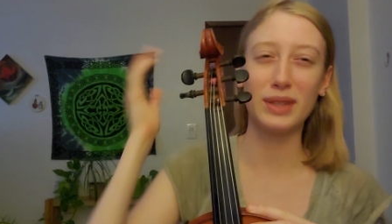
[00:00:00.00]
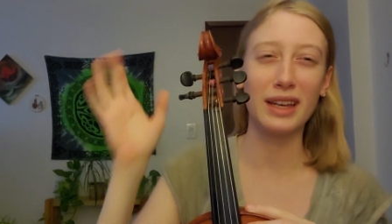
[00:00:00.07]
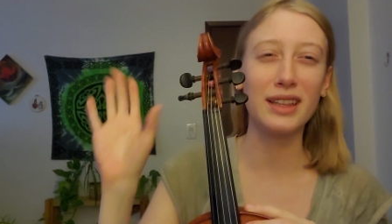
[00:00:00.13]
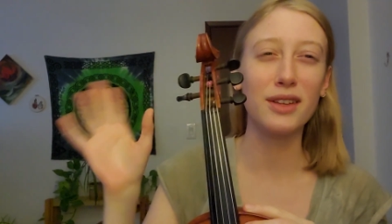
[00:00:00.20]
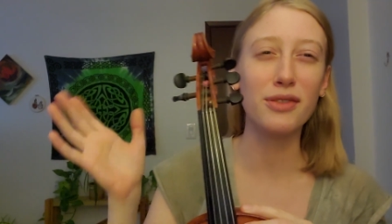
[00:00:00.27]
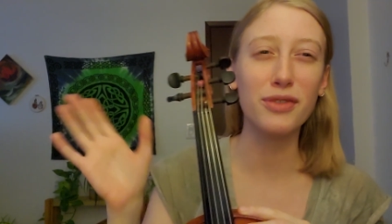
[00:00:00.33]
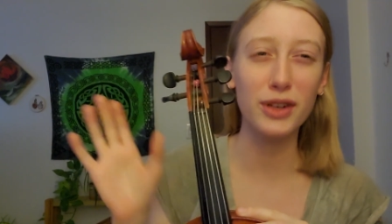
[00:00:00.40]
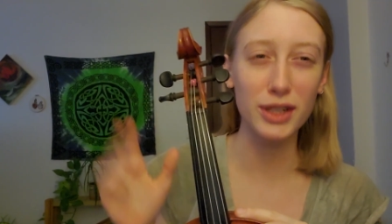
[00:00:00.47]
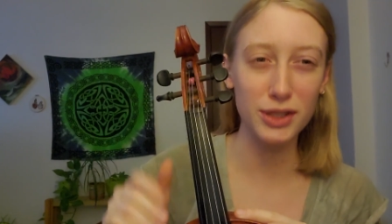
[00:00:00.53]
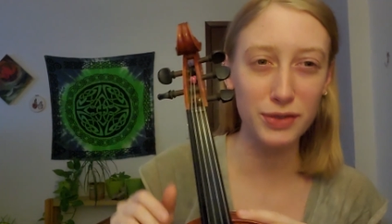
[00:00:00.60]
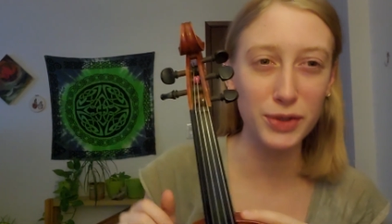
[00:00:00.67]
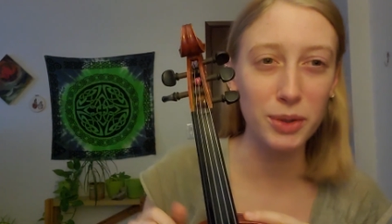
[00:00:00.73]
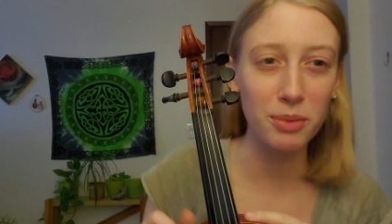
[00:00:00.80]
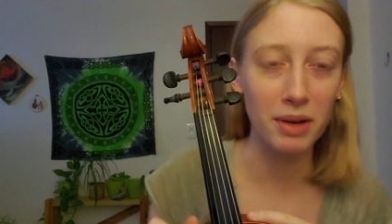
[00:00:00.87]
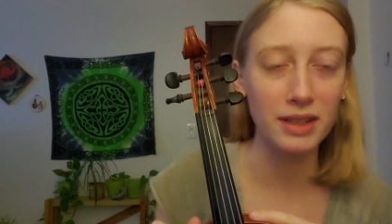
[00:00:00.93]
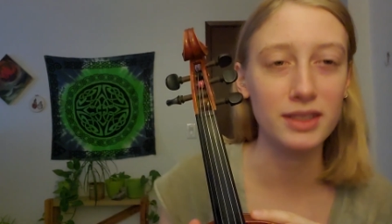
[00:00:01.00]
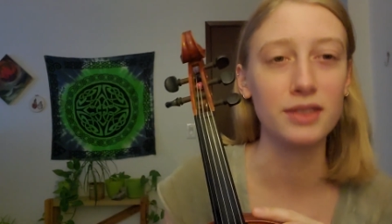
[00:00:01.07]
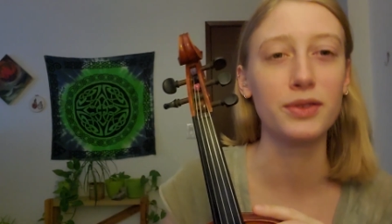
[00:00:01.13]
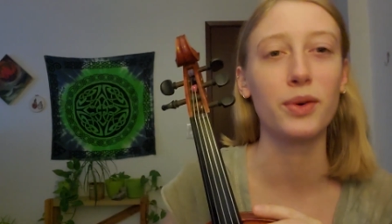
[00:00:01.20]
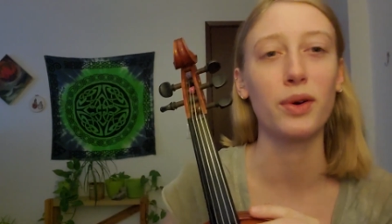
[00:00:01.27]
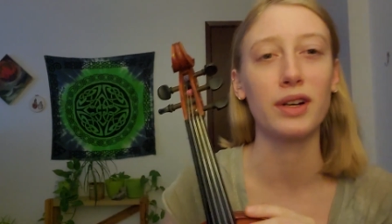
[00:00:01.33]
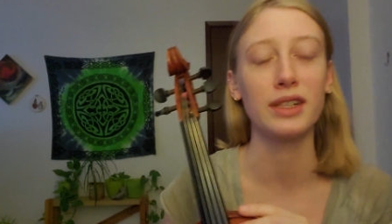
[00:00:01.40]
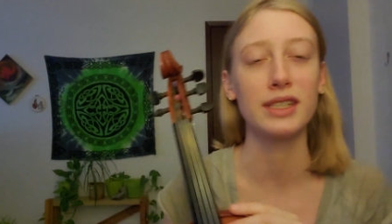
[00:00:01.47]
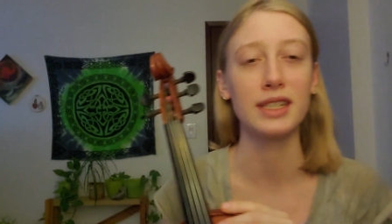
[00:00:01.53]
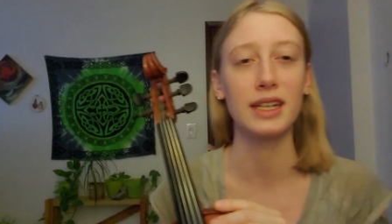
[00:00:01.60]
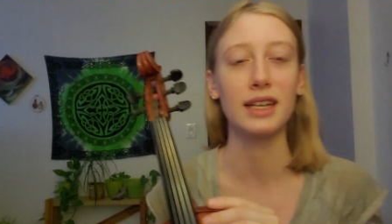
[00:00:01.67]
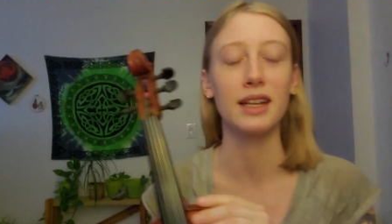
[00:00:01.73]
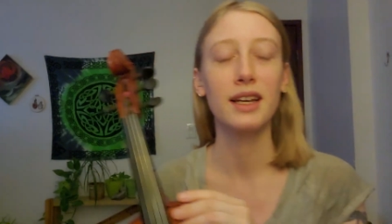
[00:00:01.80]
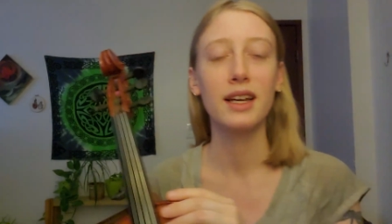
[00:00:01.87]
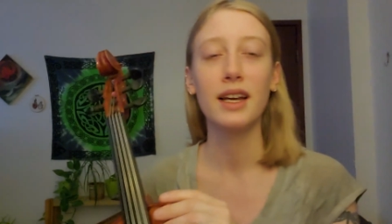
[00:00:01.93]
like the first few months of quarantine,